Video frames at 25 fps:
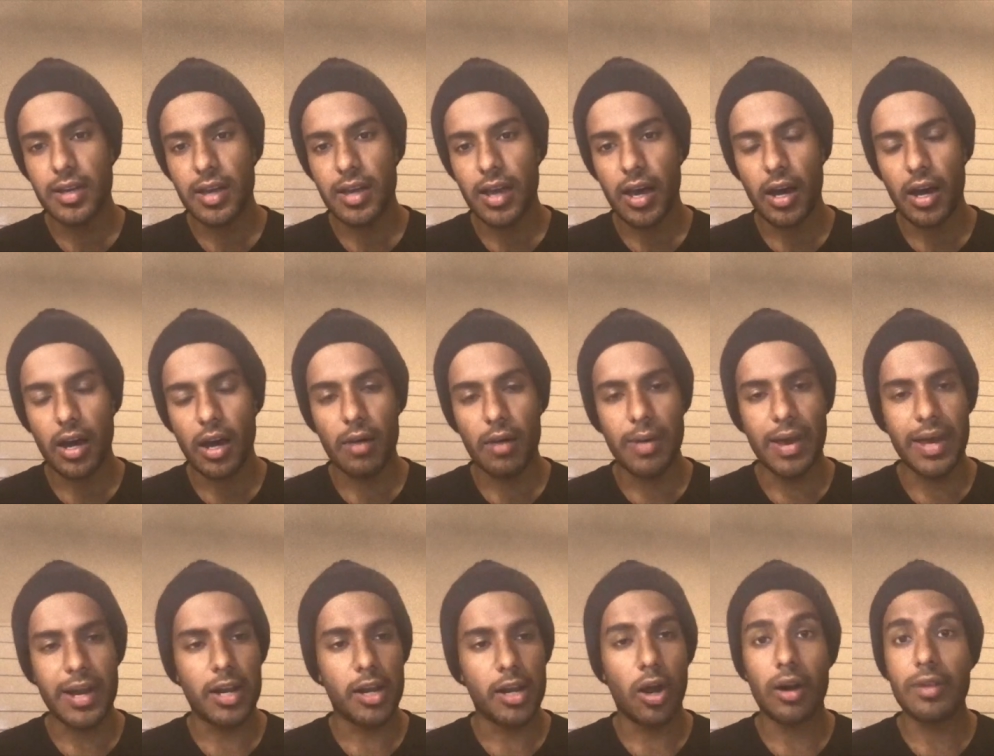Um,
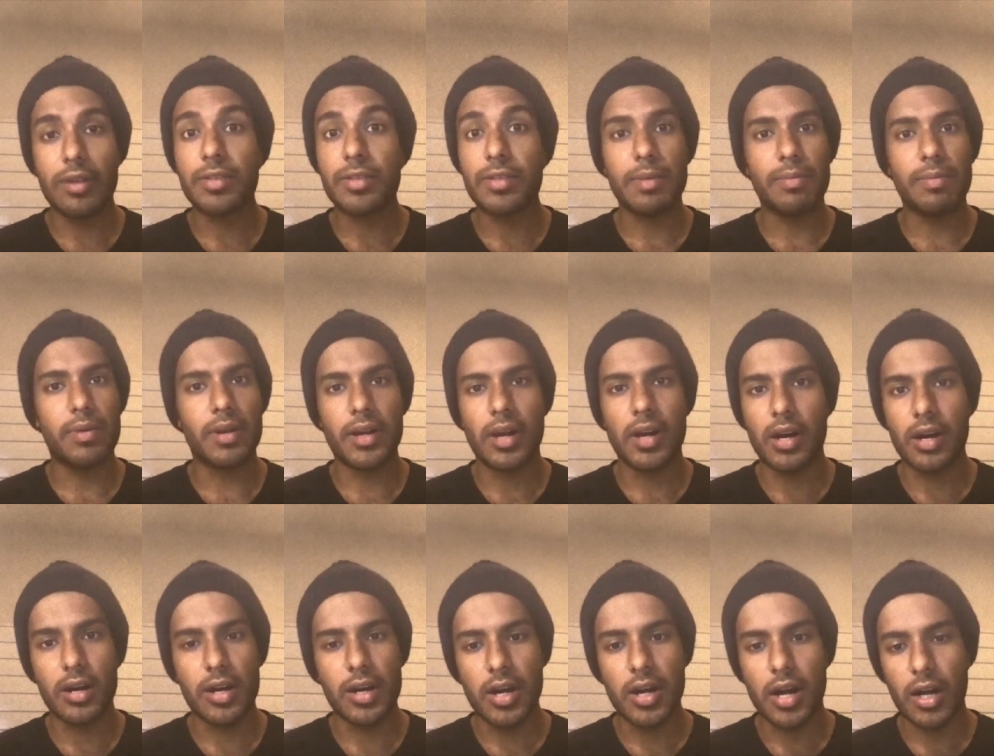and a lot of the people in
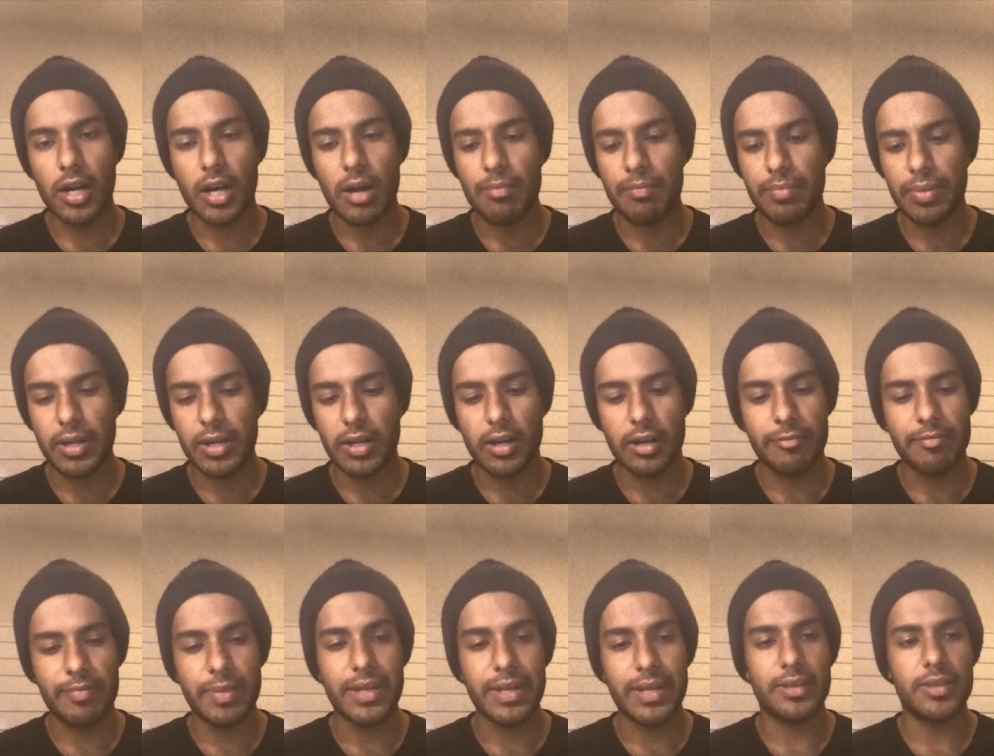our in our company have
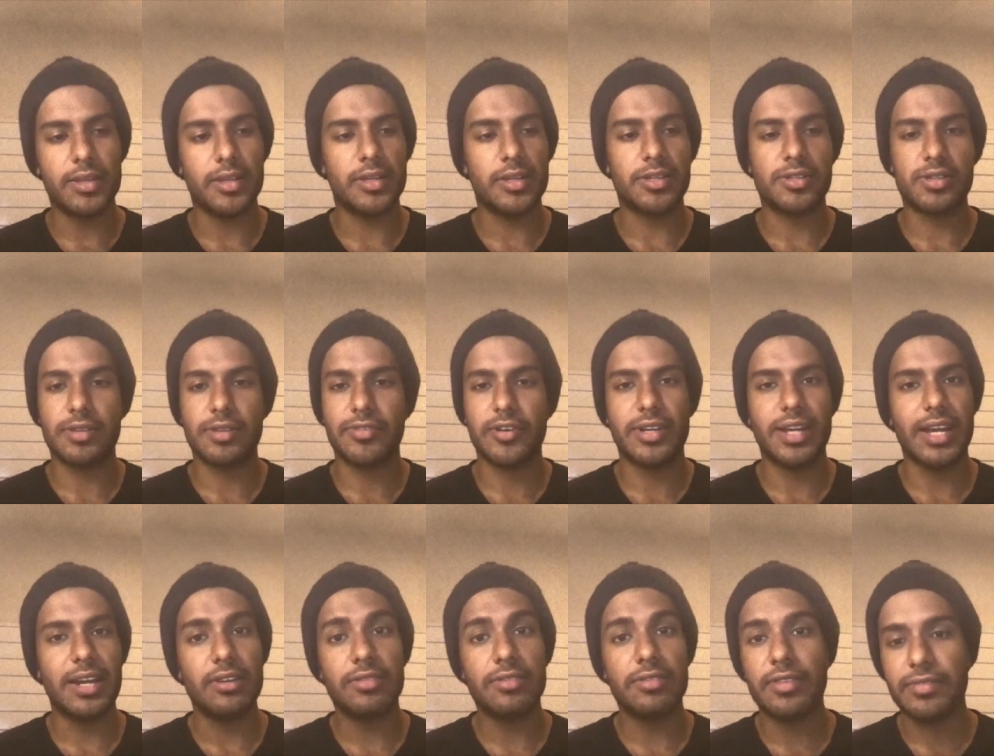been in the industry for
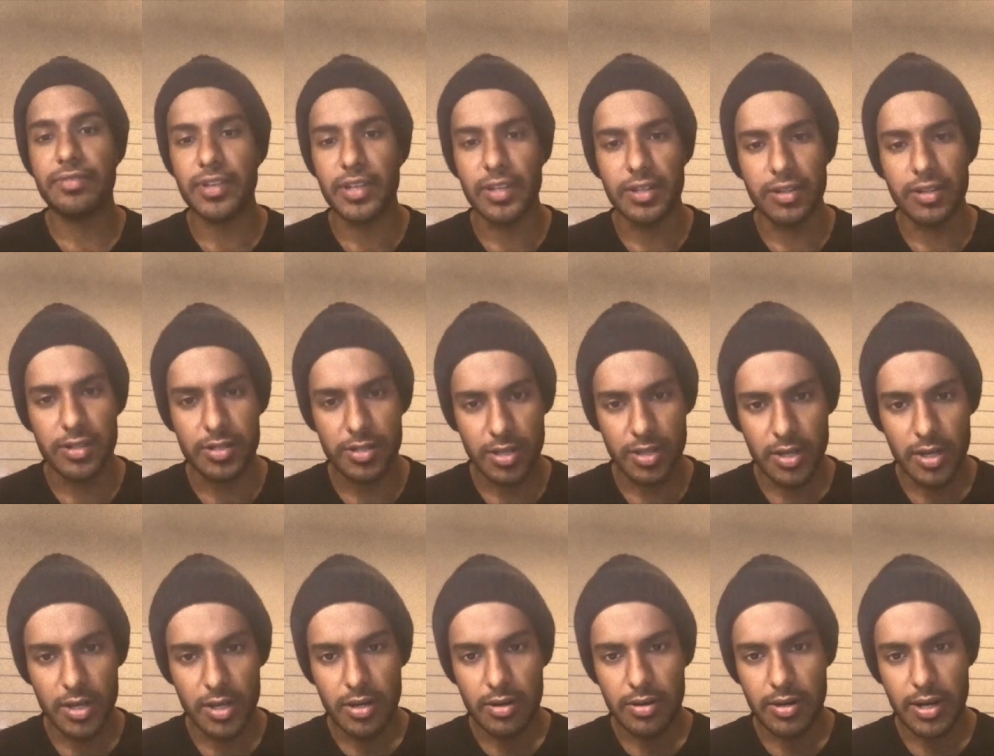ten to fifteen years,
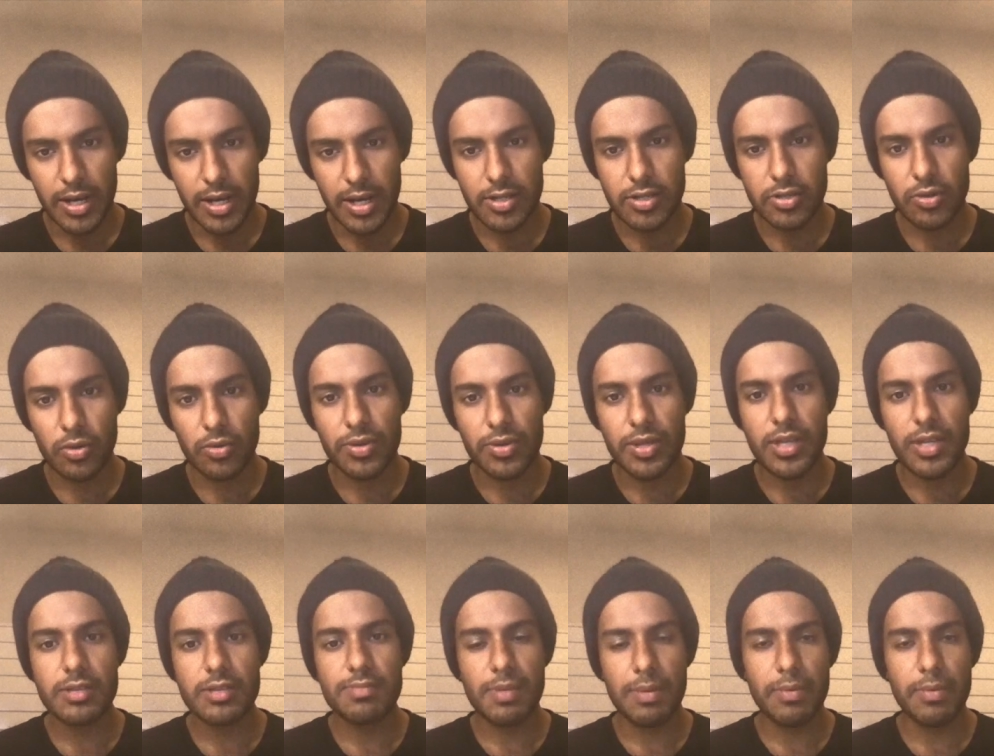right? So
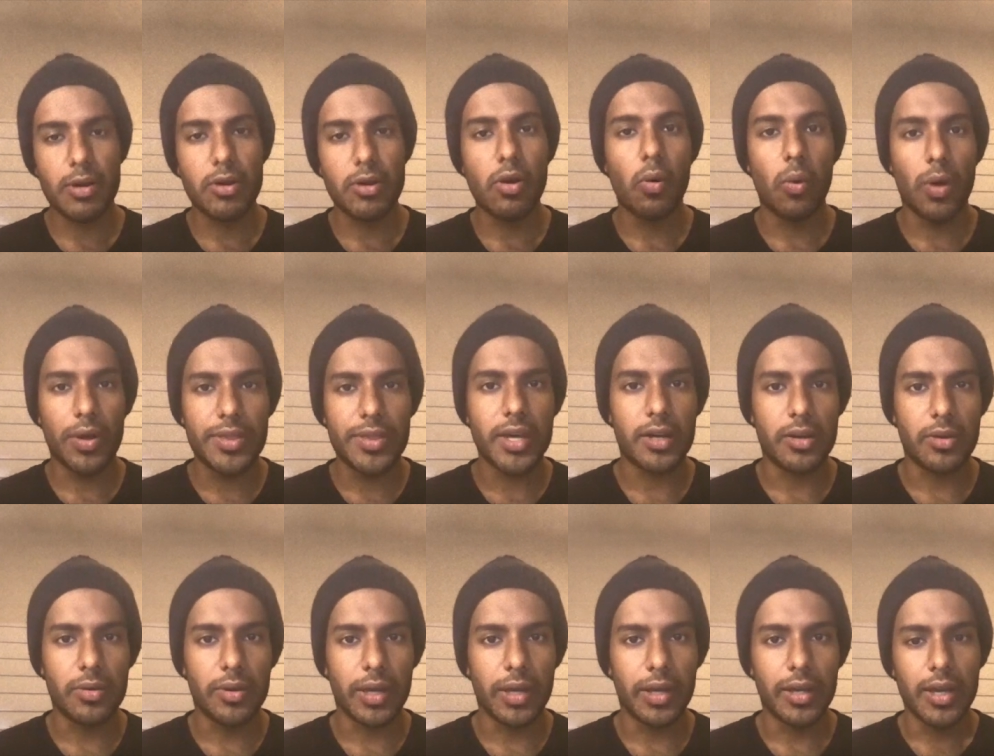these people know what they're
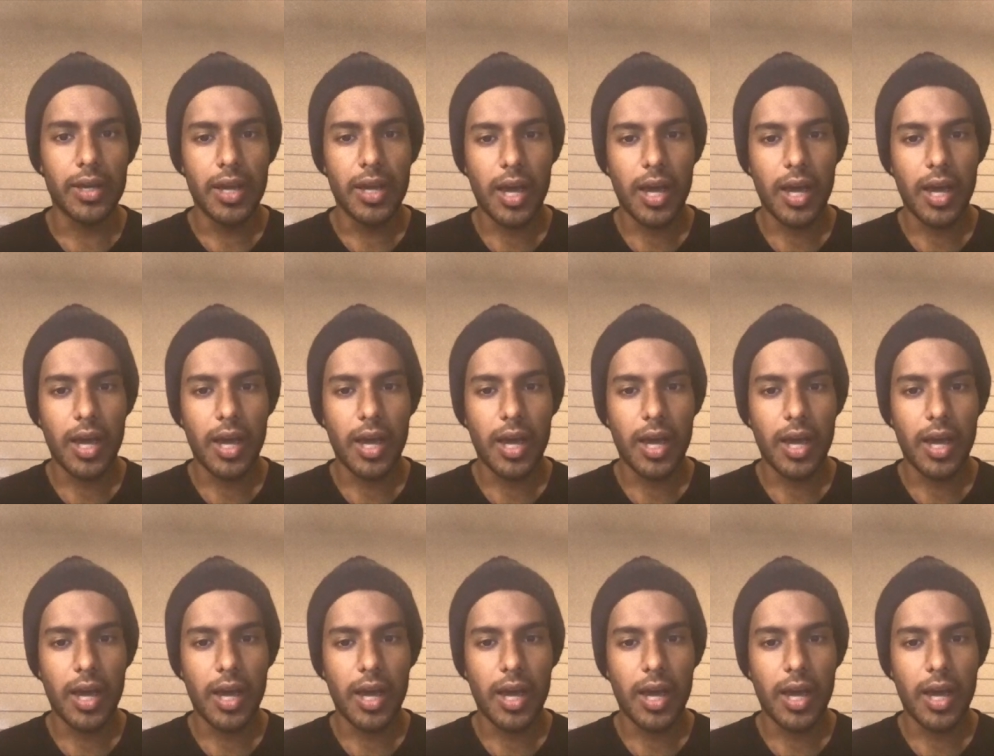doing.